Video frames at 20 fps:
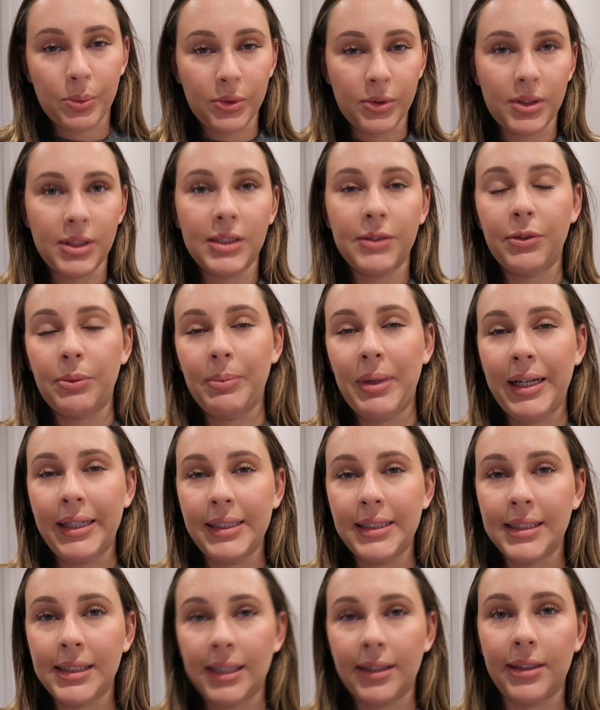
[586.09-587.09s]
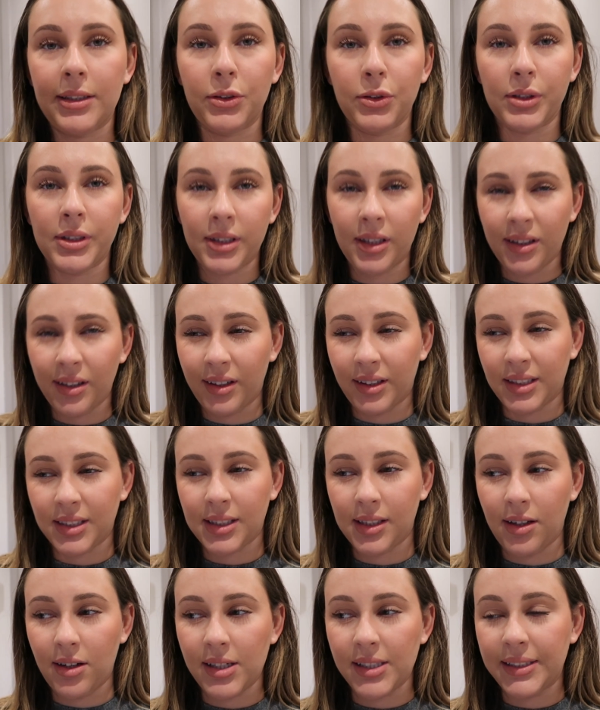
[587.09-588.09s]
ones from Penneys that they just kind of like
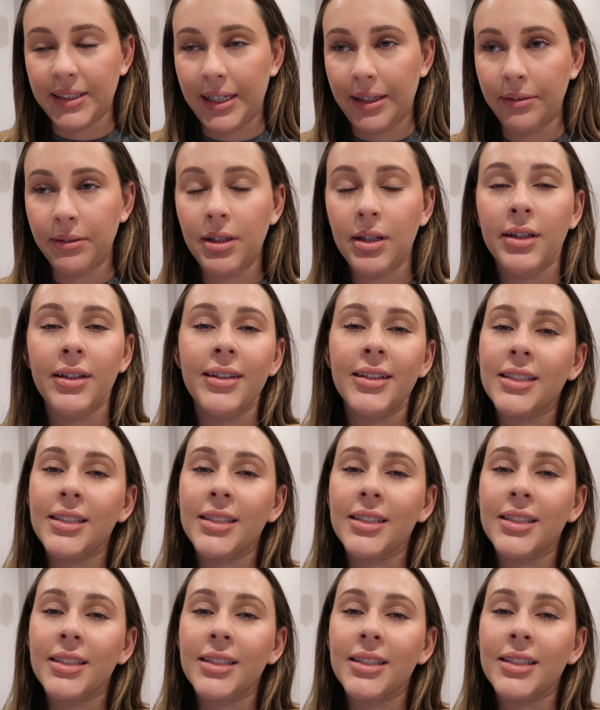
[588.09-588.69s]
slide down